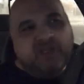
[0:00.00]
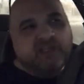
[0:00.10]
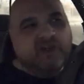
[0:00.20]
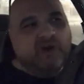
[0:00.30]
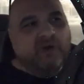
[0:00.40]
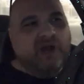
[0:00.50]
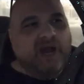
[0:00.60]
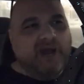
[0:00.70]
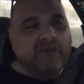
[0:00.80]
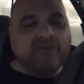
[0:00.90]
you know
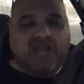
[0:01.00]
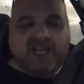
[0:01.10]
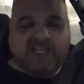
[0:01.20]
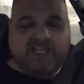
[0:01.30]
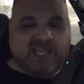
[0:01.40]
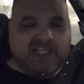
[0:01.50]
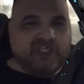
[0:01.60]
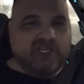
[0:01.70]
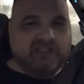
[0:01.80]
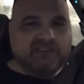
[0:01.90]
I- am glad he got that
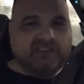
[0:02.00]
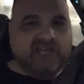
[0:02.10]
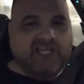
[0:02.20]
chance.